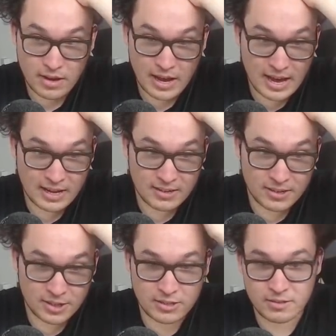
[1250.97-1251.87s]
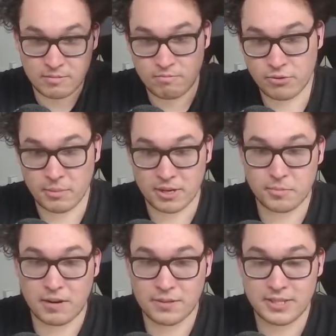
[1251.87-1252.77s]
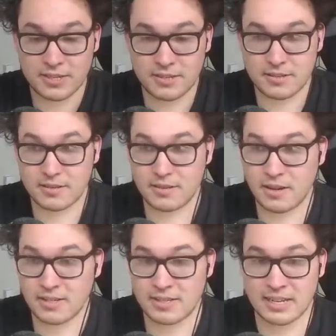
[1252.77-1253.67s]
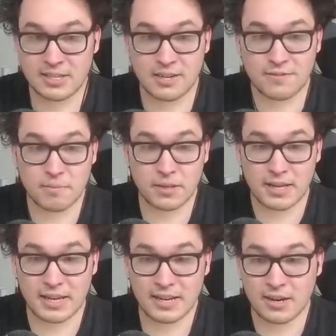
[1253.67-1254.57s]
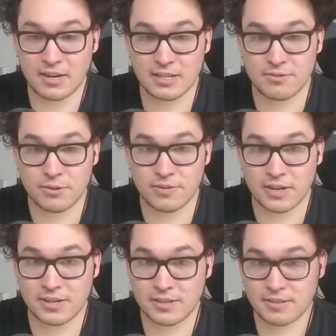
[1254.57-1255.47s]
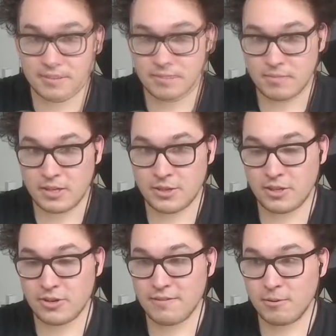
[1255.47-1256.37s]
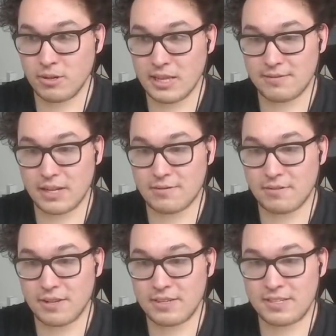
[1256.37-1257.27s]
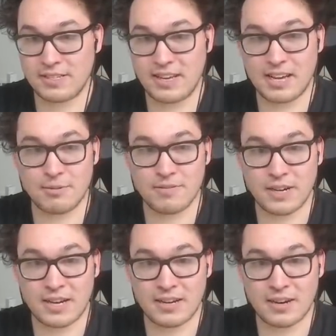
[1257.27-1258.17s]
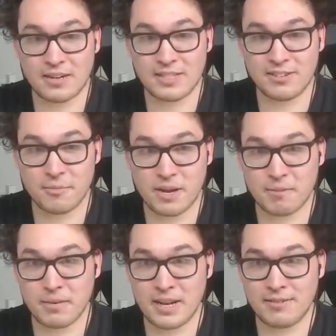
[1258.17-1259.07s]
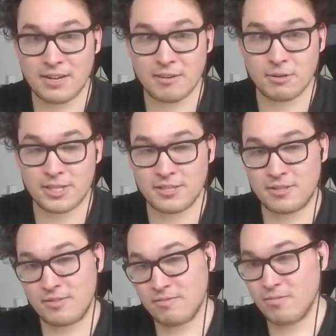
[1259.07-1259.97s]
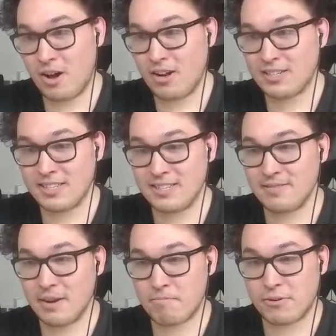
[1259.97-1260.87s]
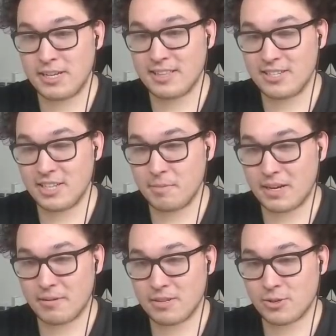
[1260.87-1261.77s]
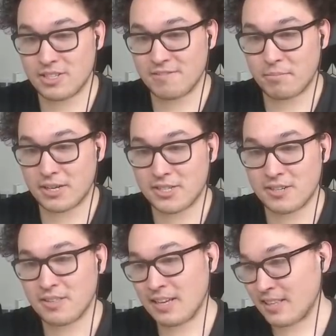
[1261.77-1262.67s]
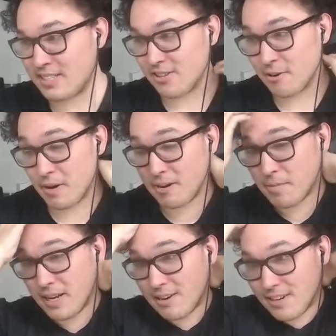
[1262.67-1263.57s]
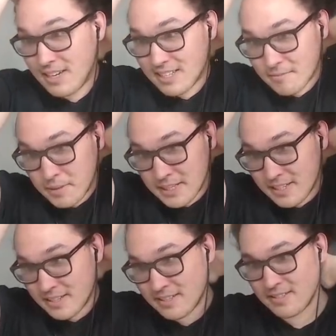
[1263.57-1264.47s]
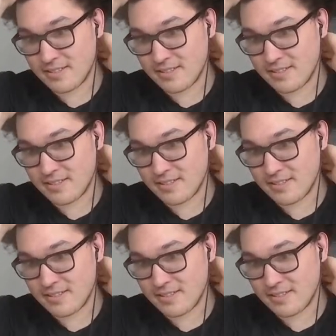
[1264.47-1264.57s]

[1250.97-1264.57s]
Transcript: And pretty much Profiteer. Because next turn, if I'm playing any card, it's Rune Runner. So the Draven will level off of this. And we've got our 0 mana Midnight Raid, which is honestly a pretty legitimate source of pressure. Like, this 0 mana Midnight Raid is a big deal.